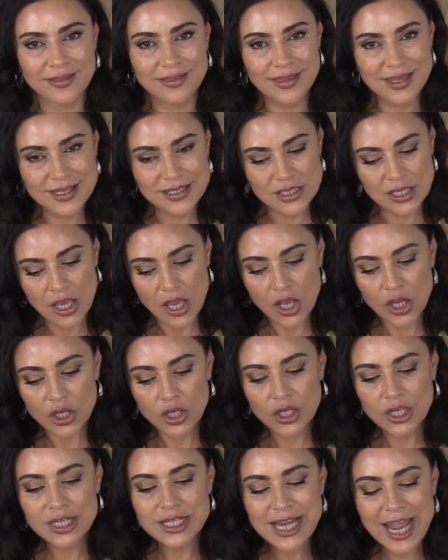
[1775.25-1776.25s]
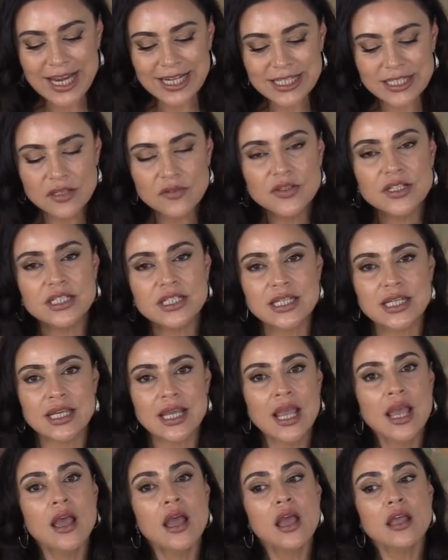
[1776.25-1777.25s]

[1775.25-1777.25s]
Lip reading: this connectivity.